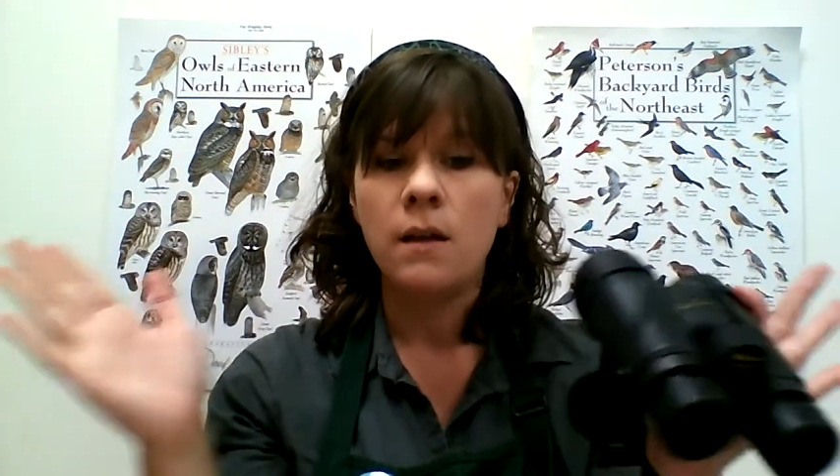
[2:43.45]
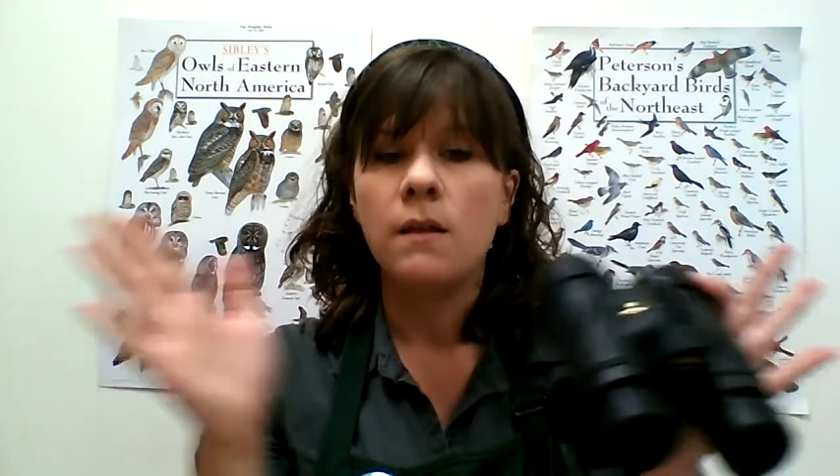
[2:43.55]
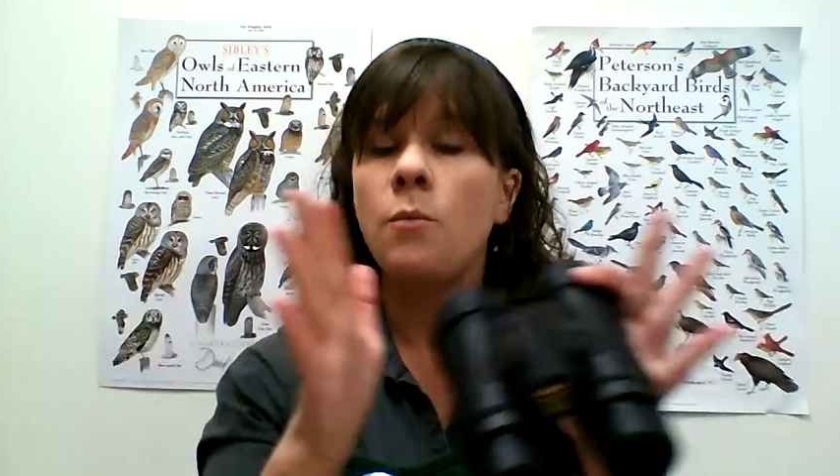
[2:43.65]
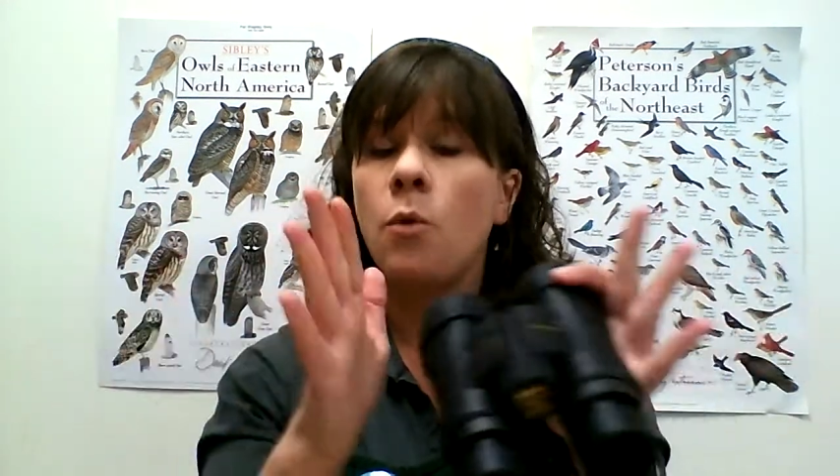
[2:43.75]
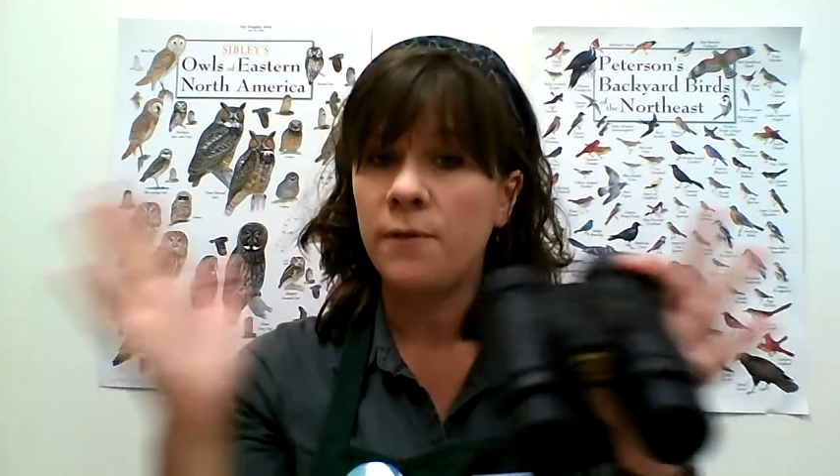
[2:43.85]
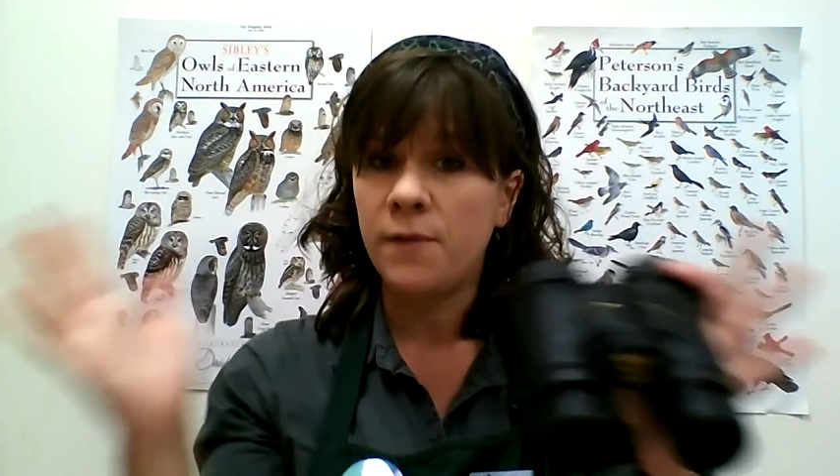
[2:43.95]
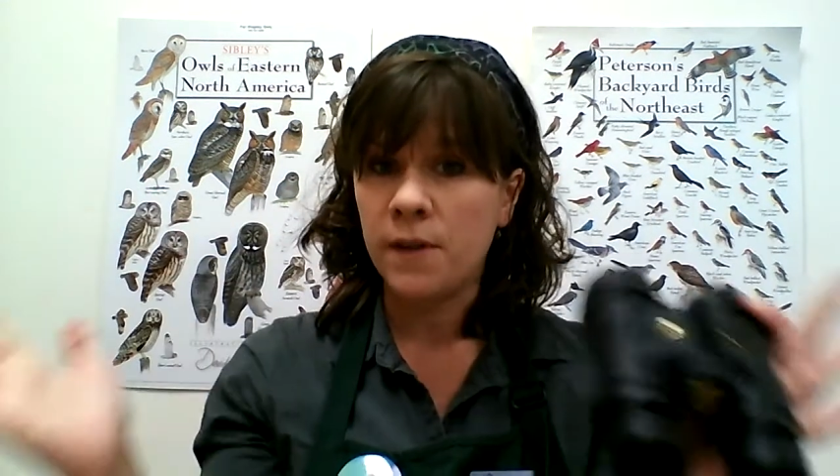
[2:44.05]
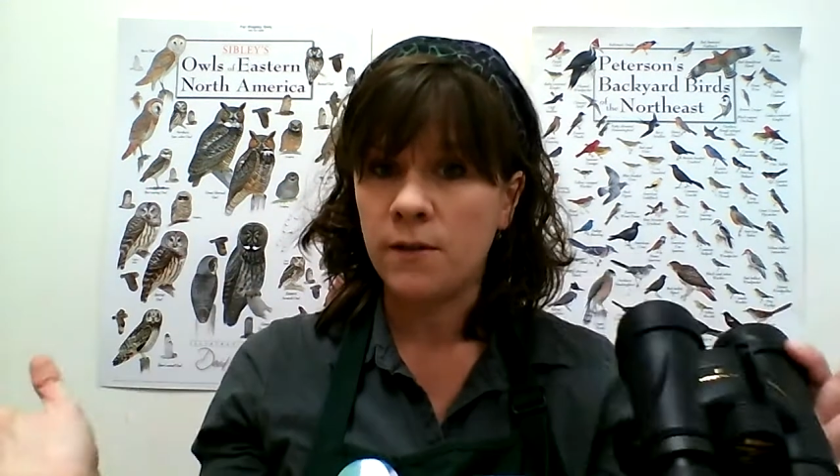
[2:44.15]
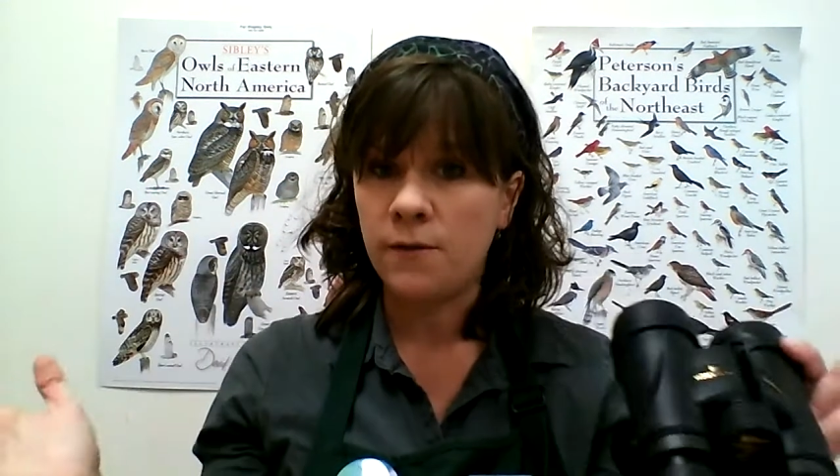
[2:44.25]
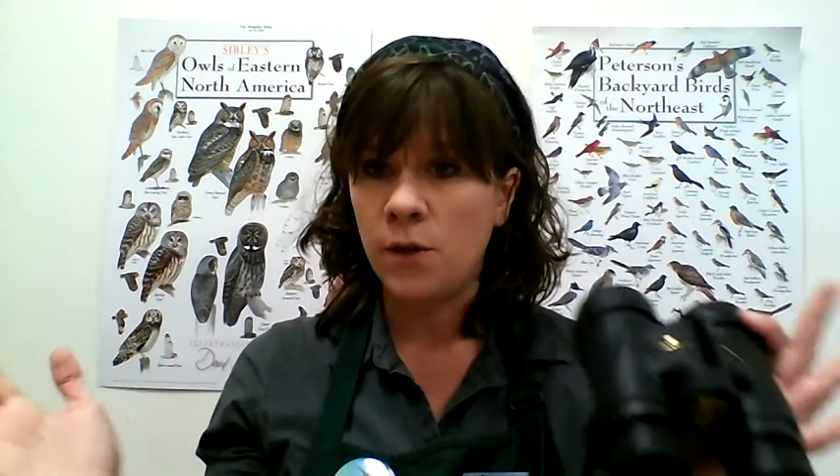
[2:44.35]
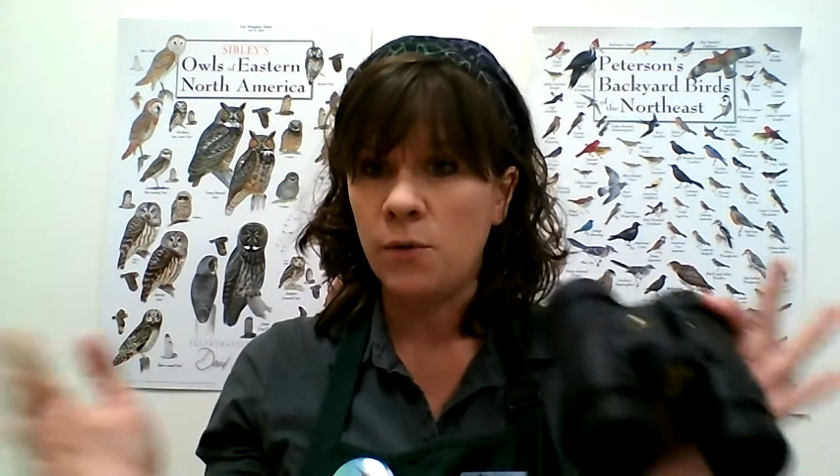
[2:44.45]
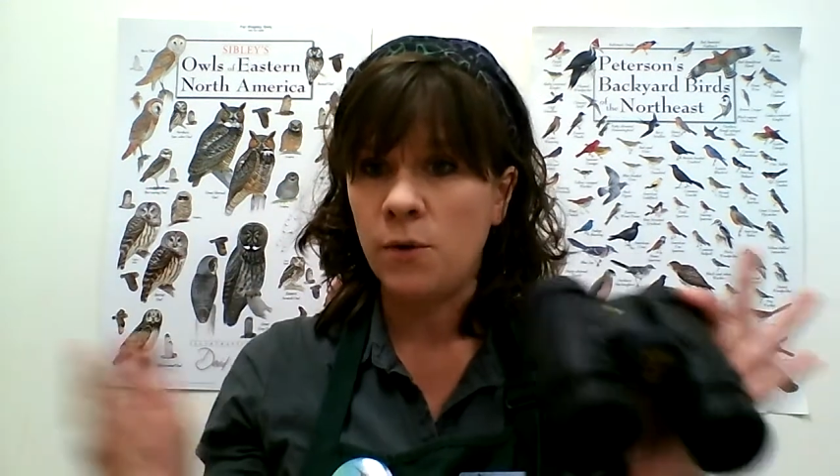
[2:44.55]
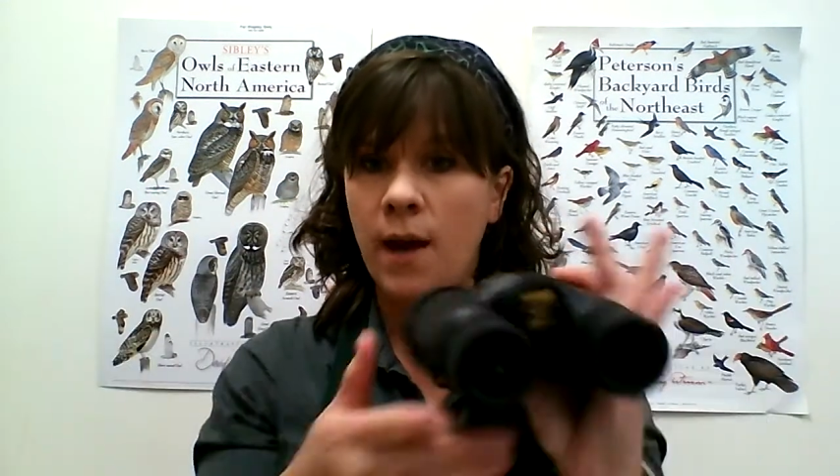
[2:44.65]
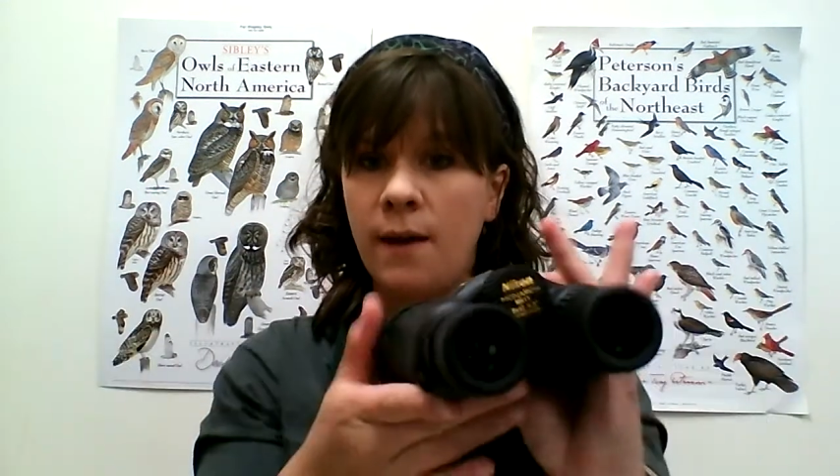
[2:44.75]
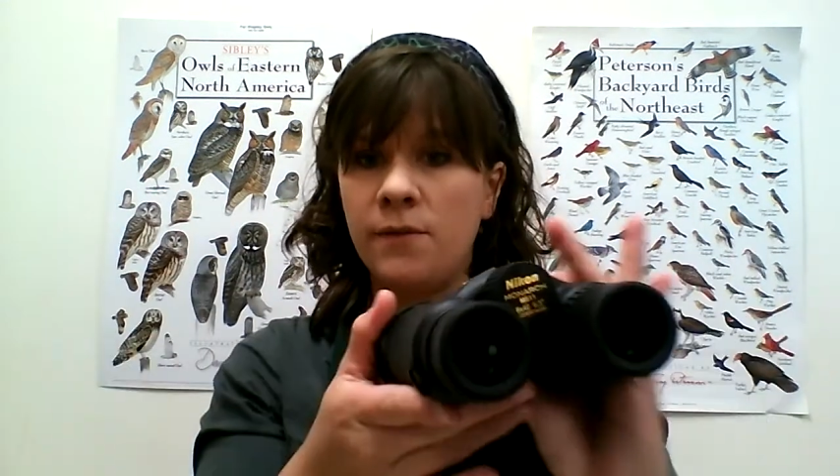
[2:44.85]
the more field of view
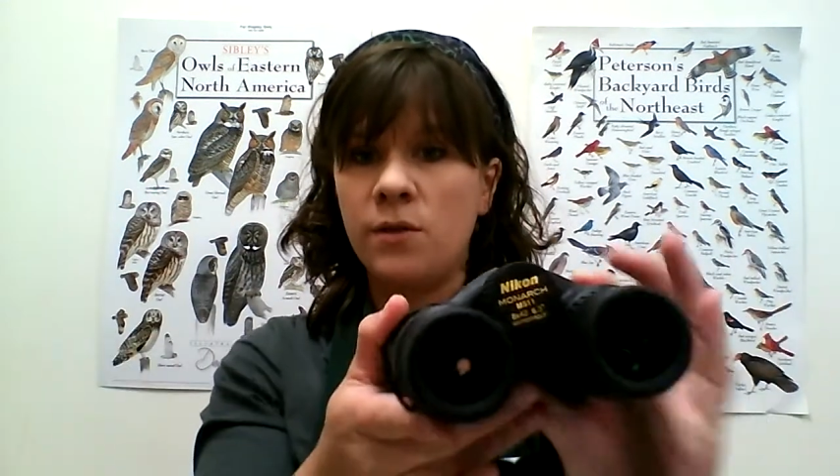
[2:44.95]
you have.